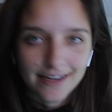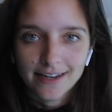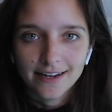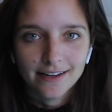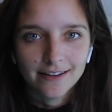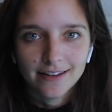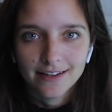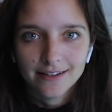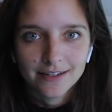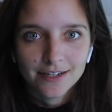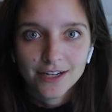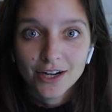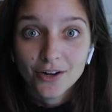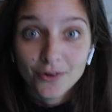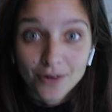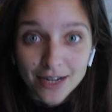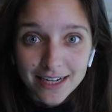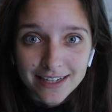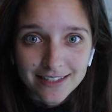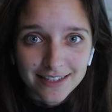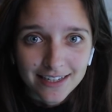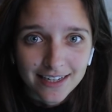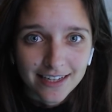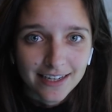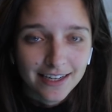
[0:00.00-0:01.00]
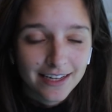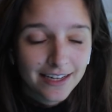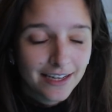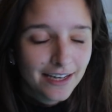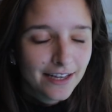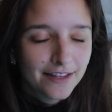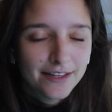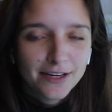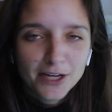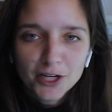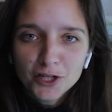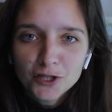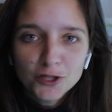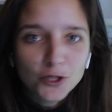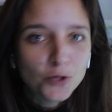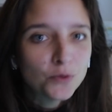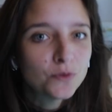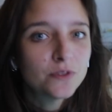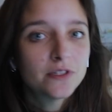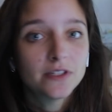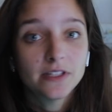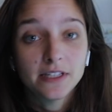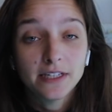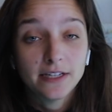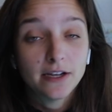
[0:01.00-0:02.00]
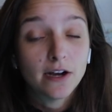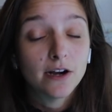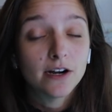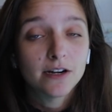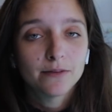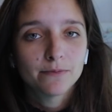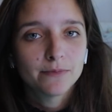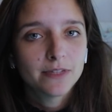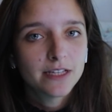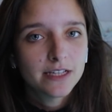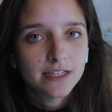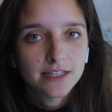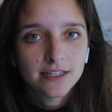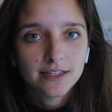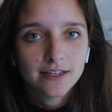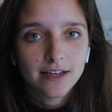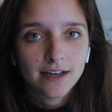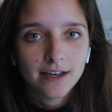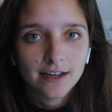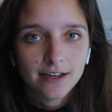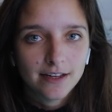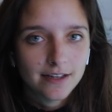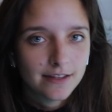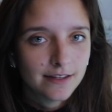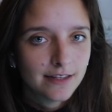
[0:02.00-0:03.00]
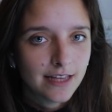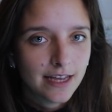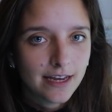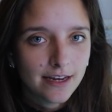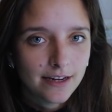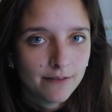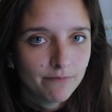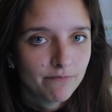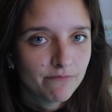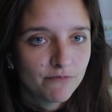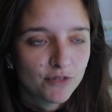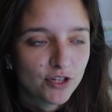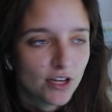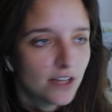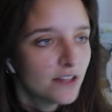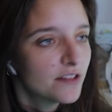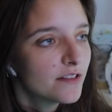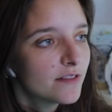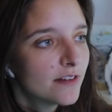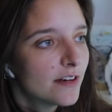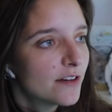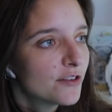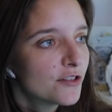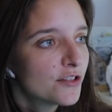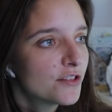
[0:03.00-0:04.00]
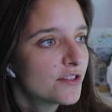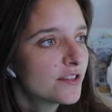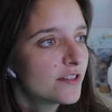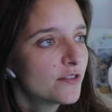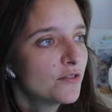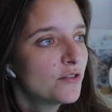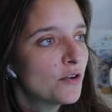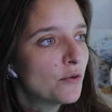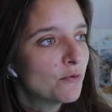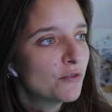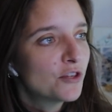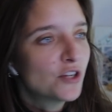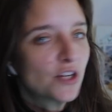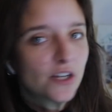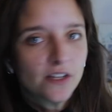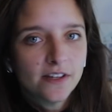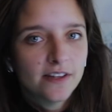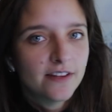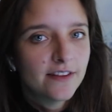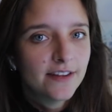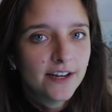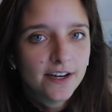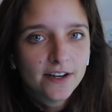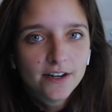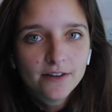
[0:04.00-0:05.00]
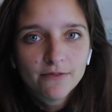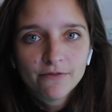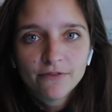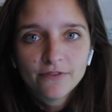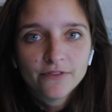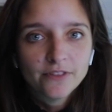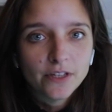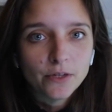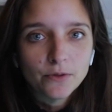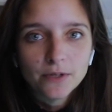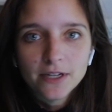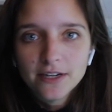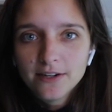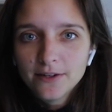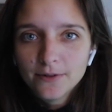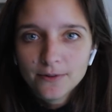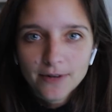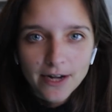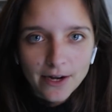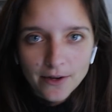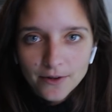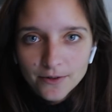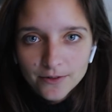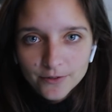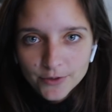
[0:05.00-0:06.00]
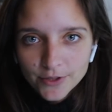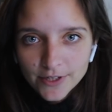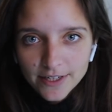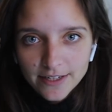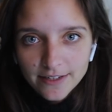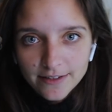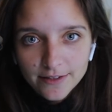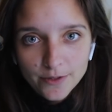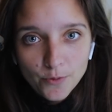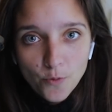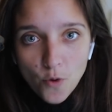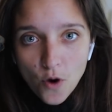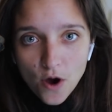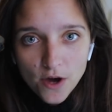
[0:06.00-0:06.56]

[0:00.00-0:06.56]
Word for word: They, that's crazy. They are totally harmless. Uh, they just, they're just, you know, chilling there, floating around in the